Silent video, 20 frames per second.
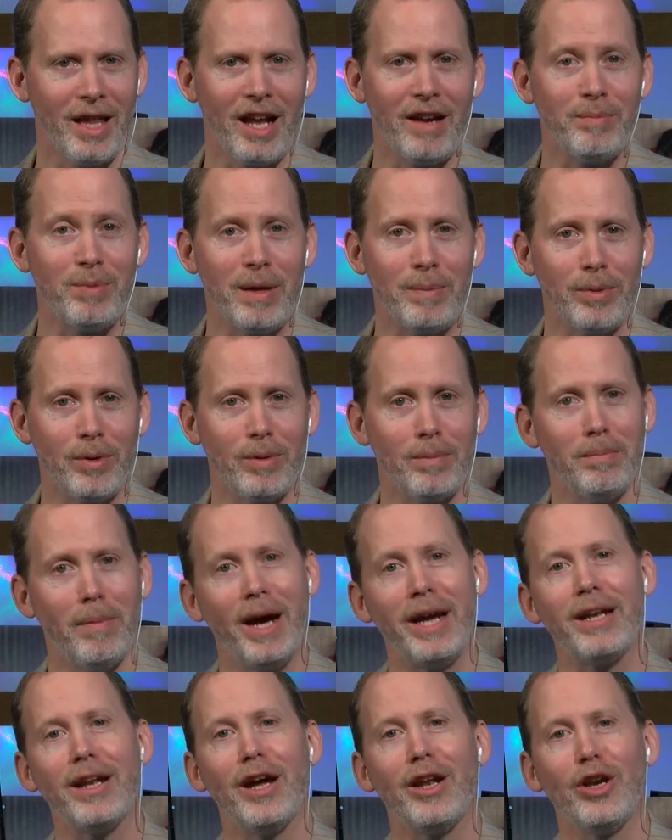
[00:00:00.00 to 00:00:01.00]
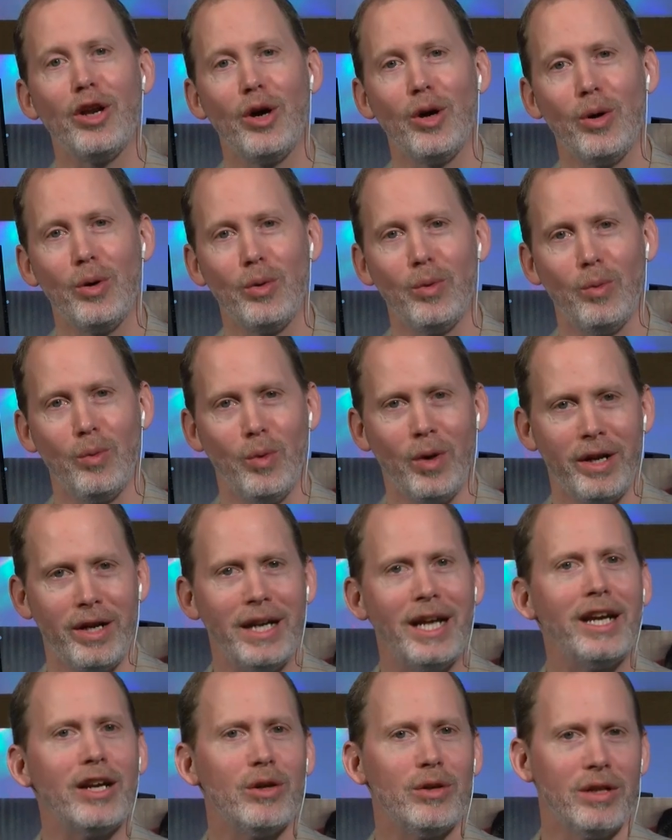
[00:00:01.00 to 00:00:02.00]
lot of people might not know what
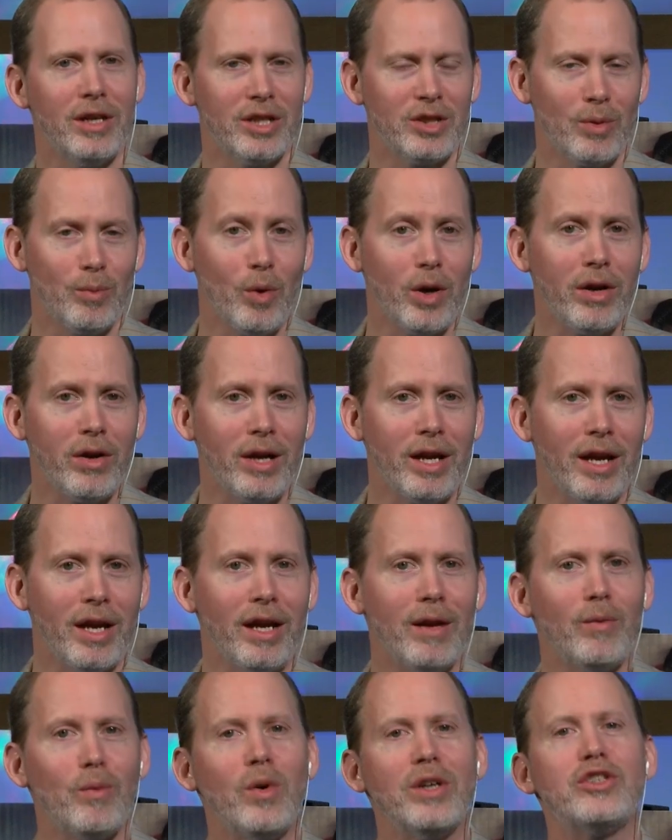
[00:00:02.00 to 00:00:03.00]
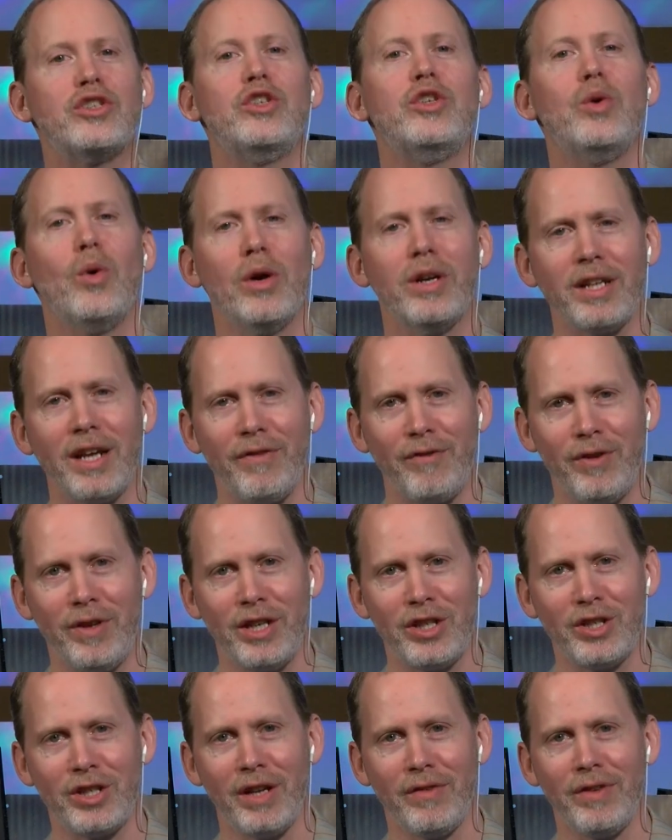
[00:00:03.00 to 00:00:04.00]
an inker does. I'm wondering what's your
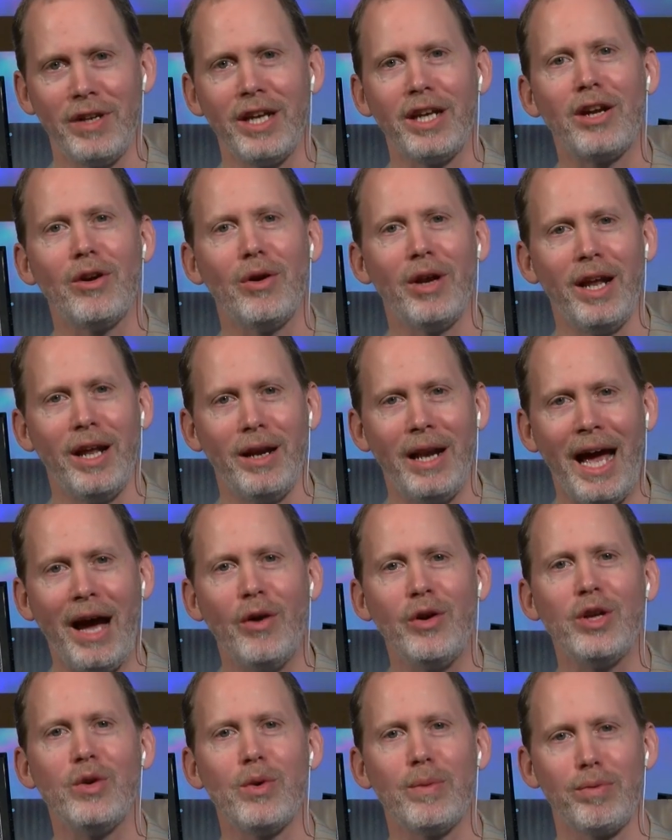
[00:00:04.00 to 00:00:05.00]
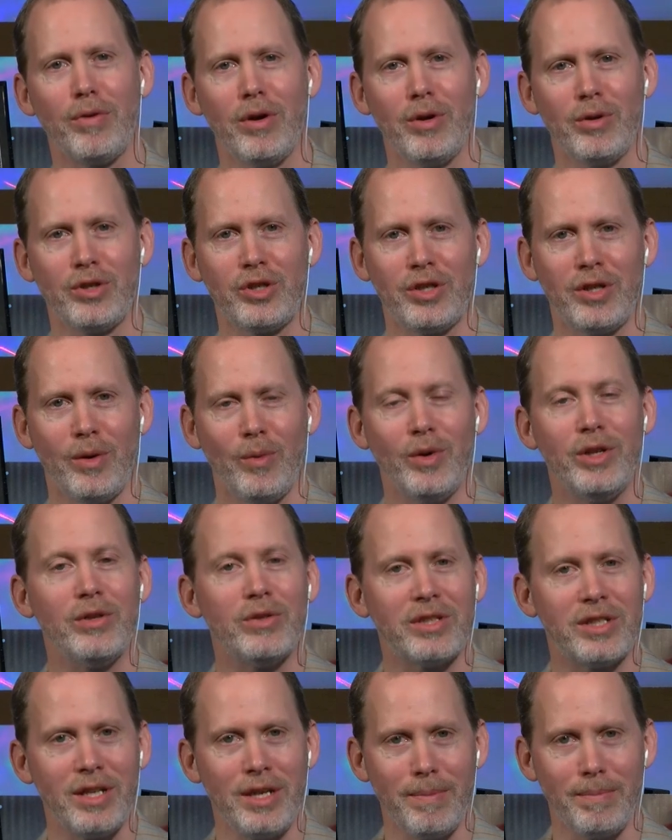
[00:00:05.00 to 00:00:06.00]
definition of an inker, and how do you approach when you
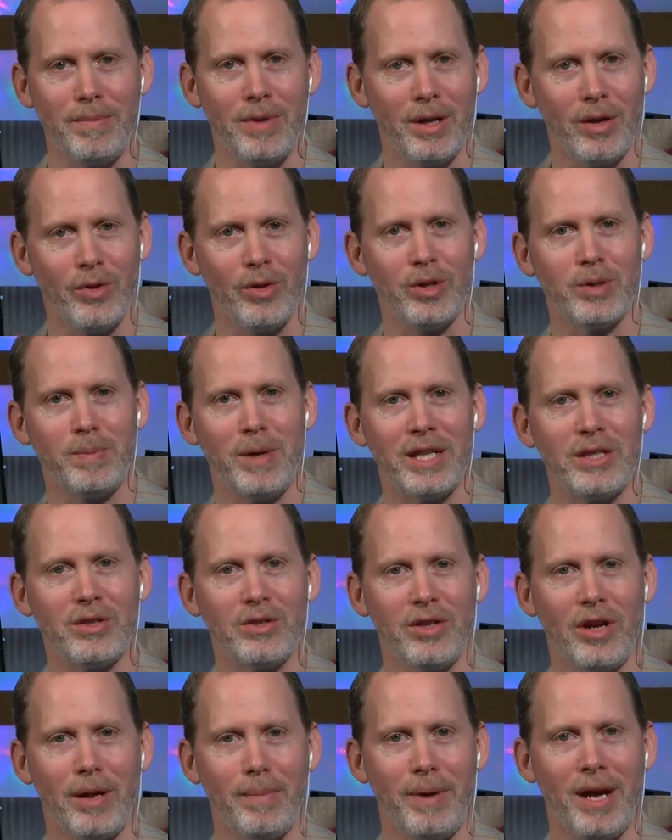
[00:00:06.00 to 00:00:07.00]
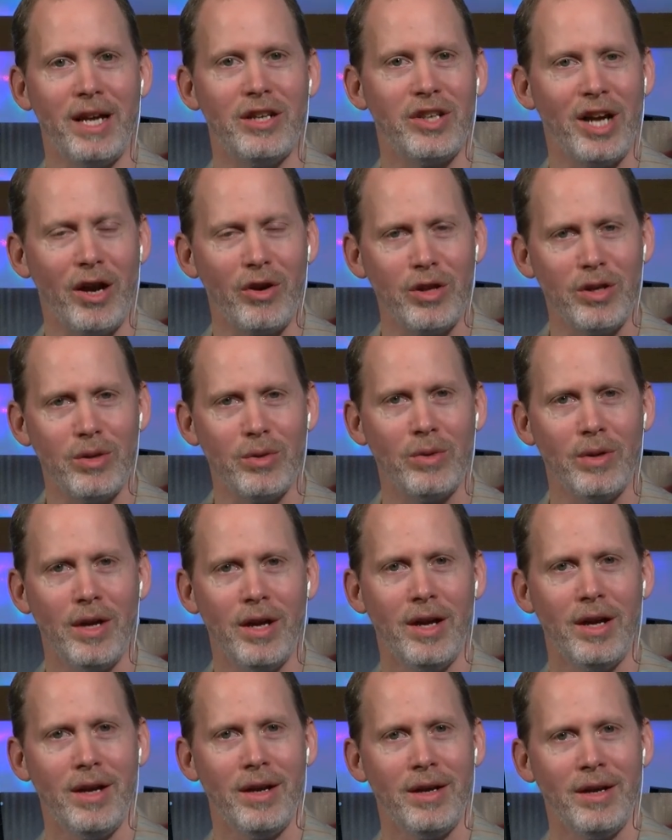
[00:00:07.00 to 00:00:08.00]
see you know those pencils on a page? How do you
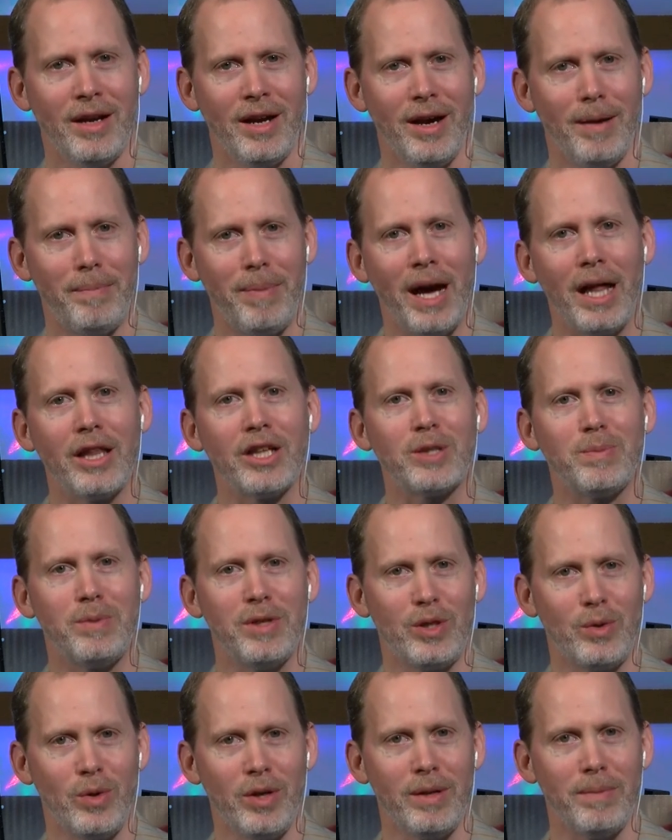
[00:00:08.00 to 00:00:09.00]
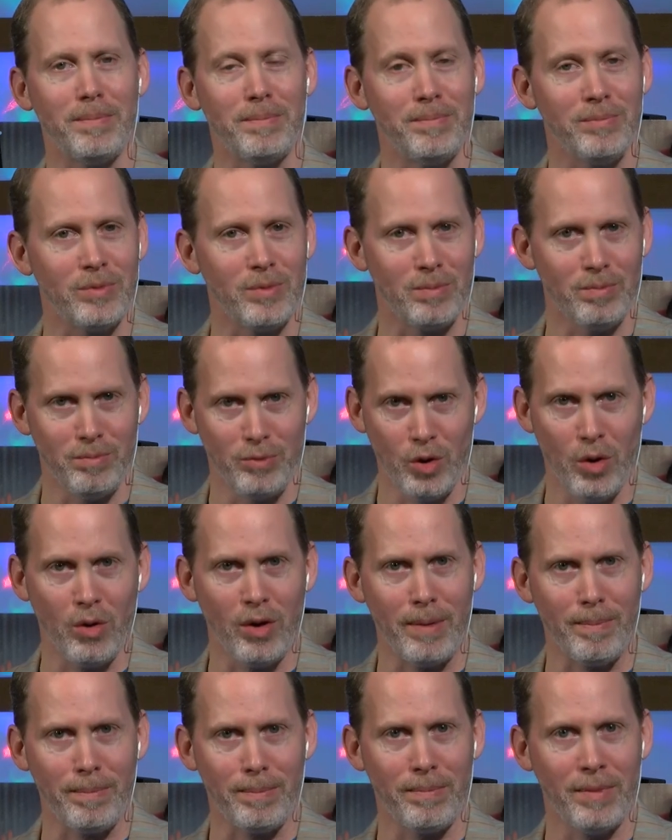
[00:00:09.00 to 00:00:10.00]
uh, balance between
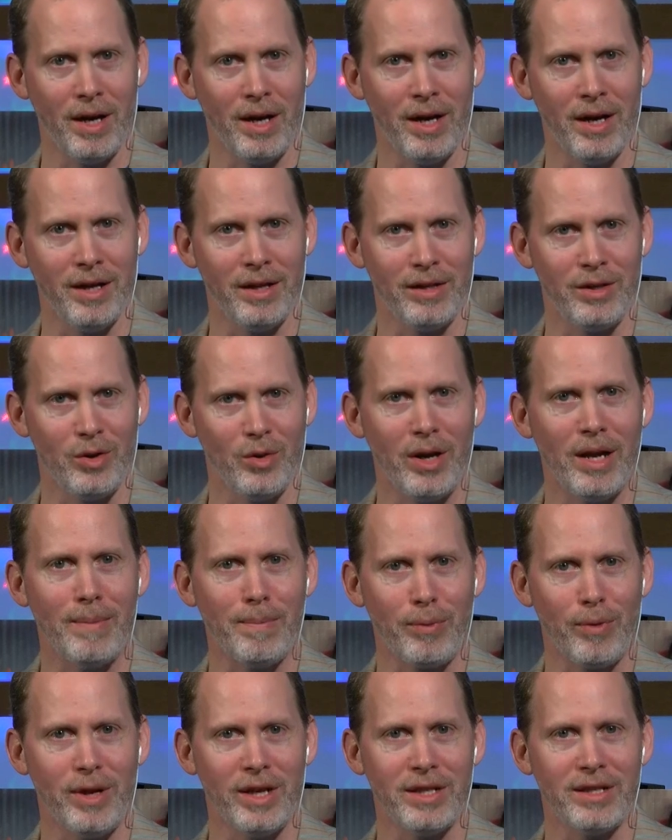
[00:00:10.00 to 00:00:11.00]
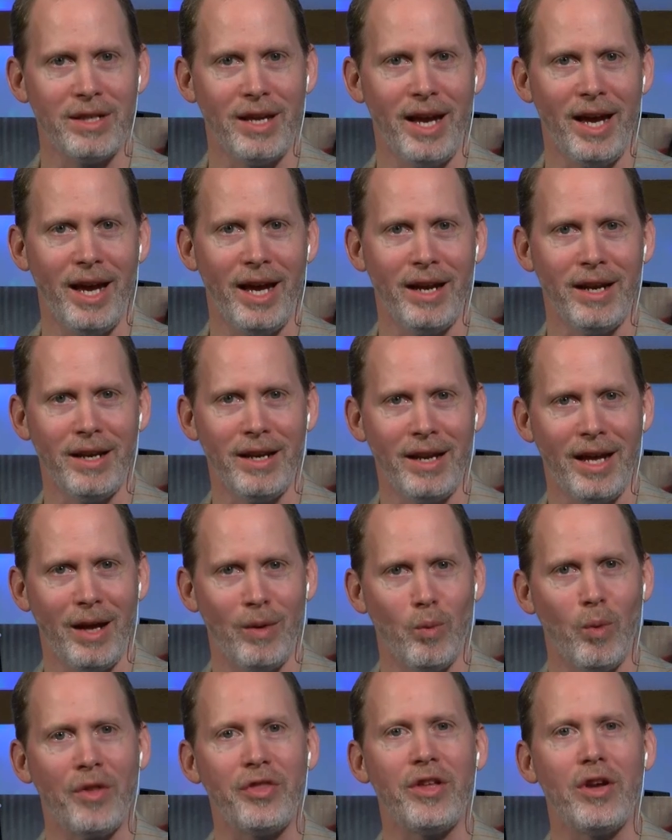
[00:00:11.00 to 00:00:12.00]
your, uh, your imprint and,
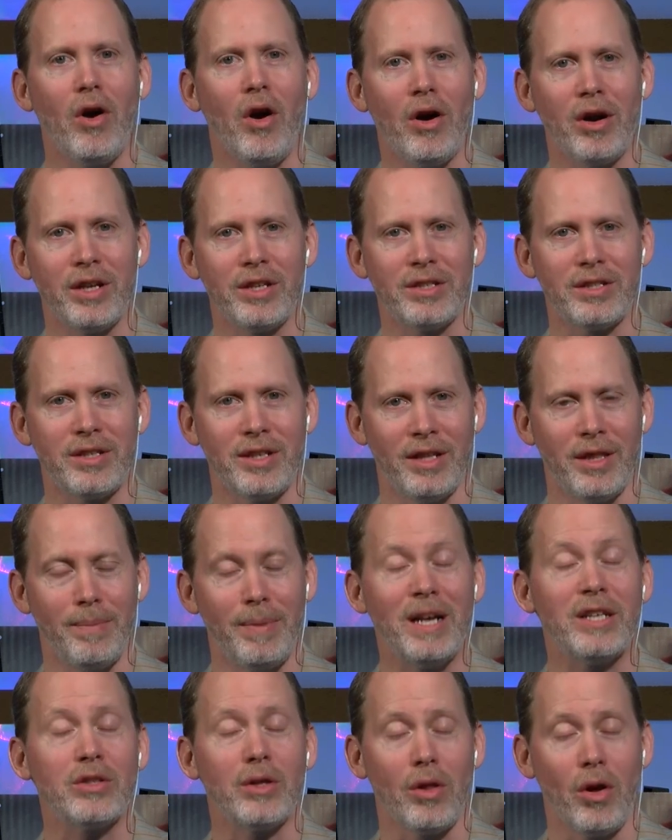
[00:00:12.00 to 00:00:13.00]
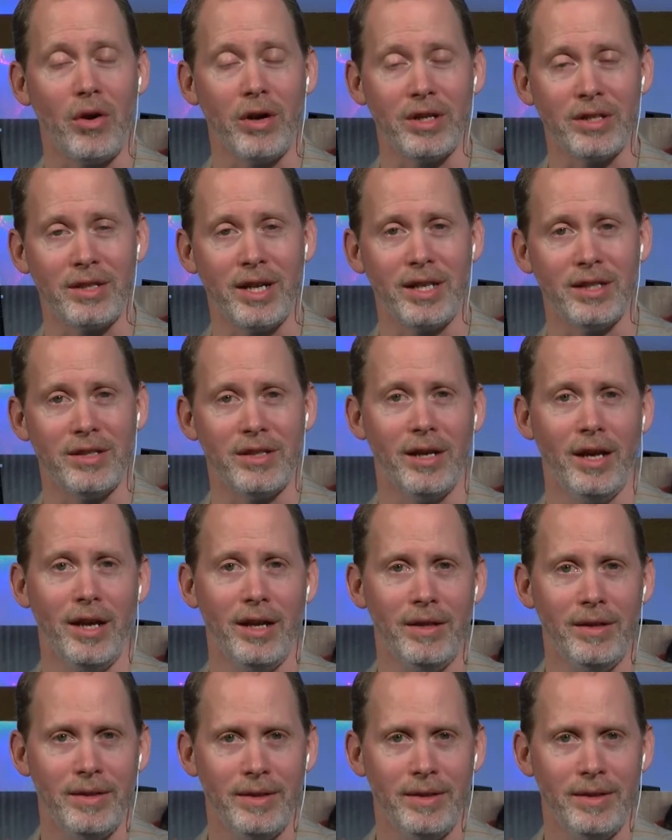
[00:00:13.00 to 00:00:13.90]
and what the artist, uh, the pencil artist, has done?